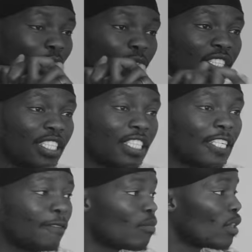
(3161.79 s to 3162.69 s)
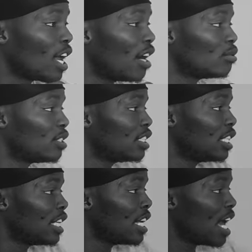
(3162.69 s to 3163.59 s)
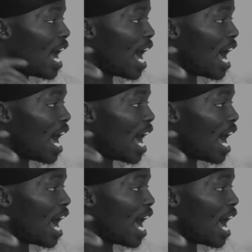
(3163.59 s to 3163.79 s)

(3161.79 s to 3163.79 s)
I would see, I would see